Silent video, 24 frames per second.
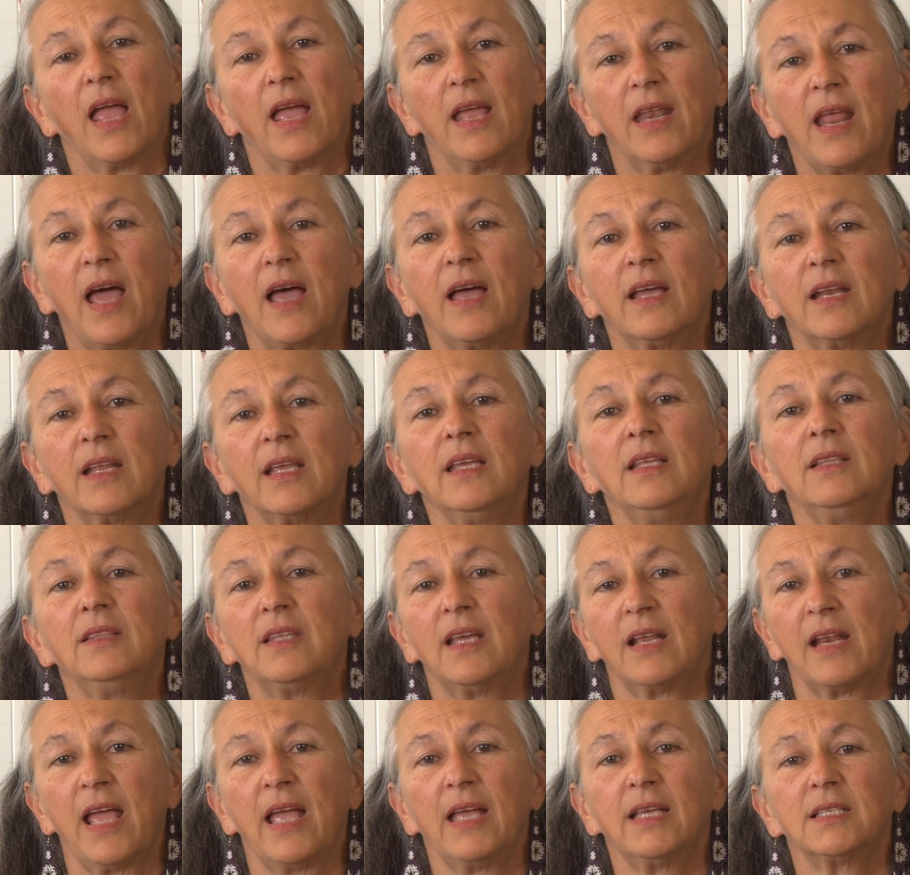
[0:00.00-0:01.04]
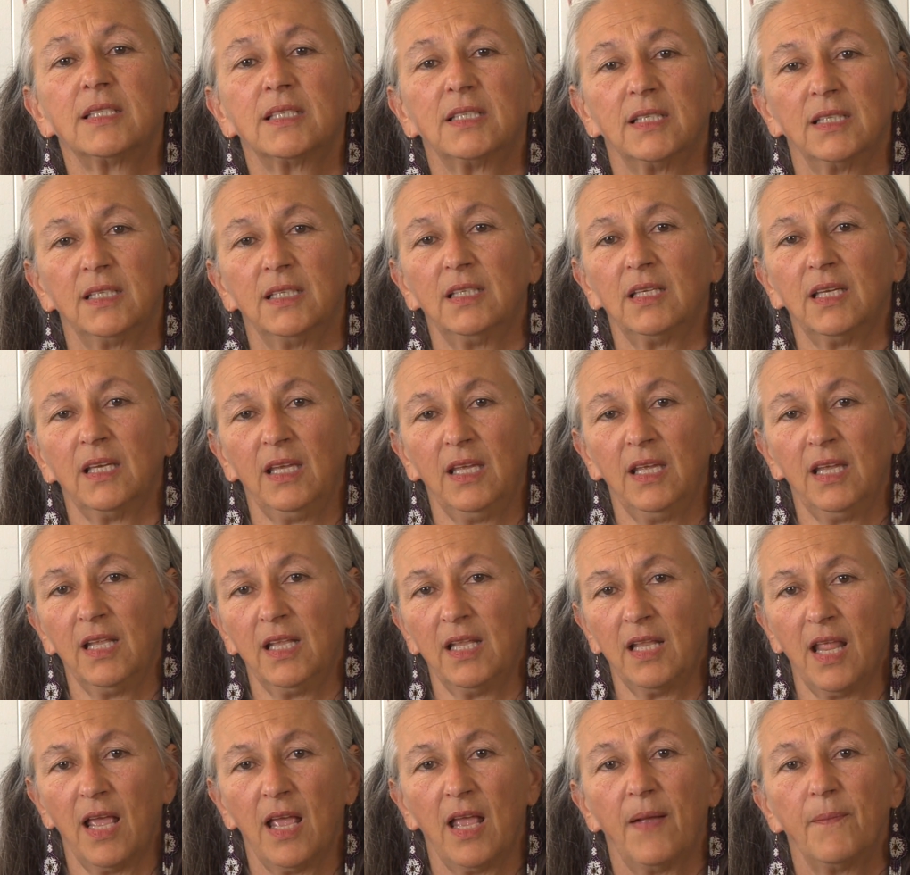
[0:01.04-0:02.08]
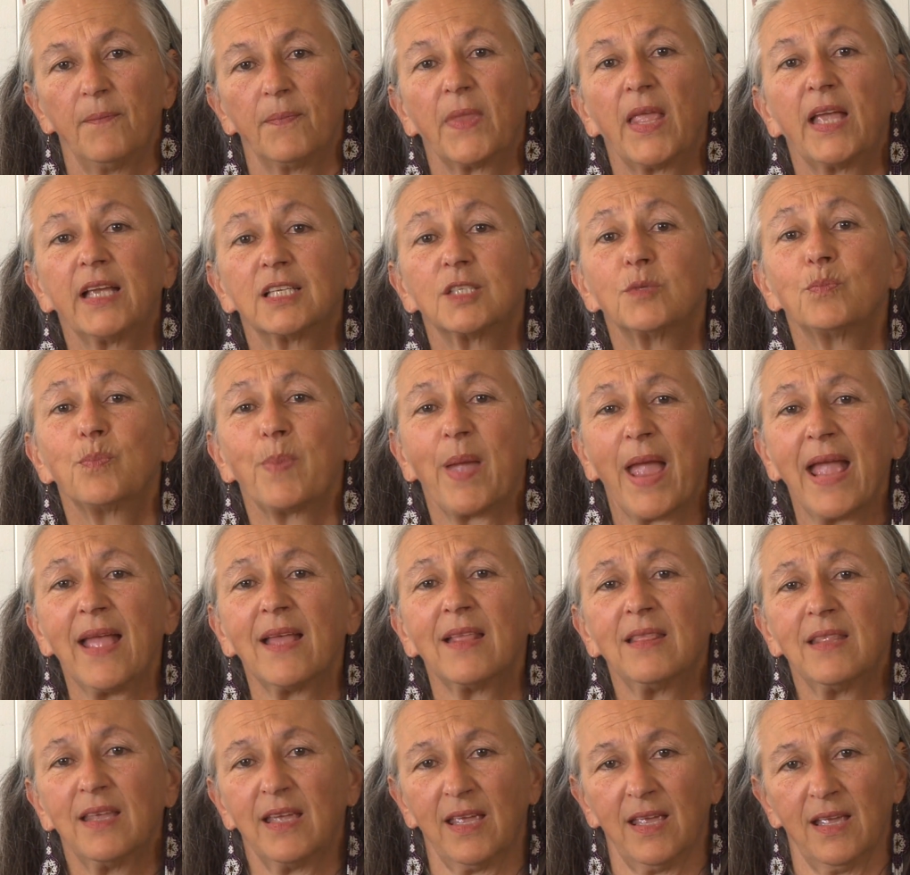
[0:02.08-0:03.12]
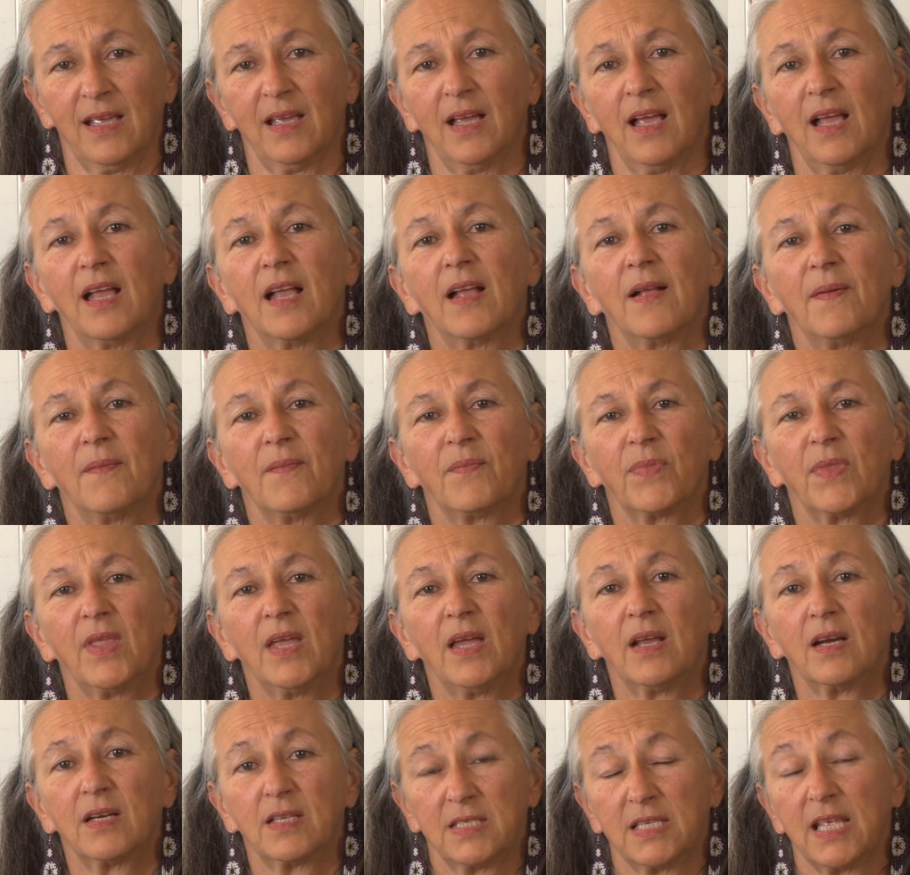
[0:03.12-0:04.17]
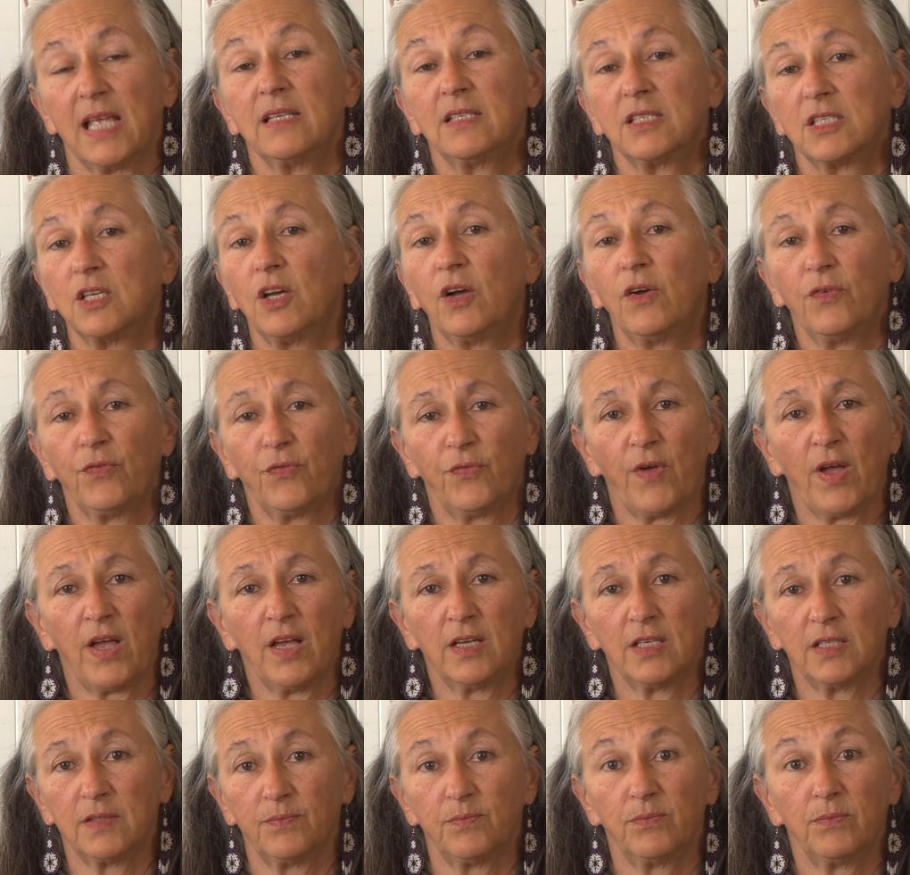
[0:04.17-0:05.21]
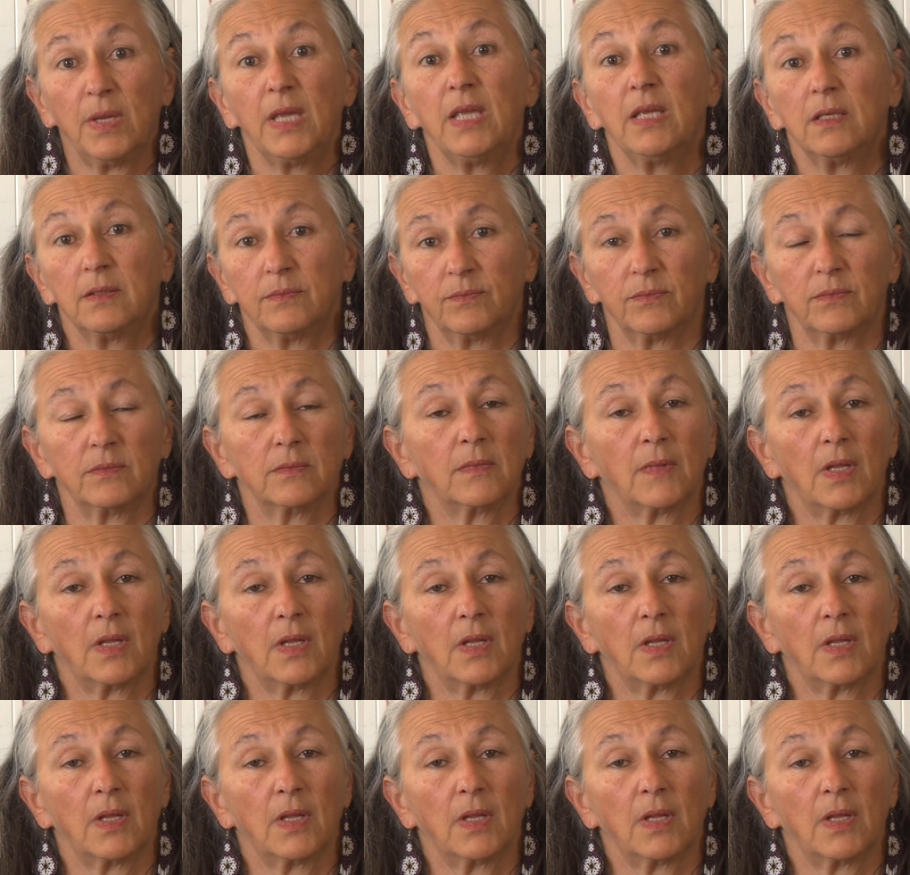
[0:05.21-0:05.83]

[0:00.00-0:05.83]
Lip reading: and are interested in expanding their sense of being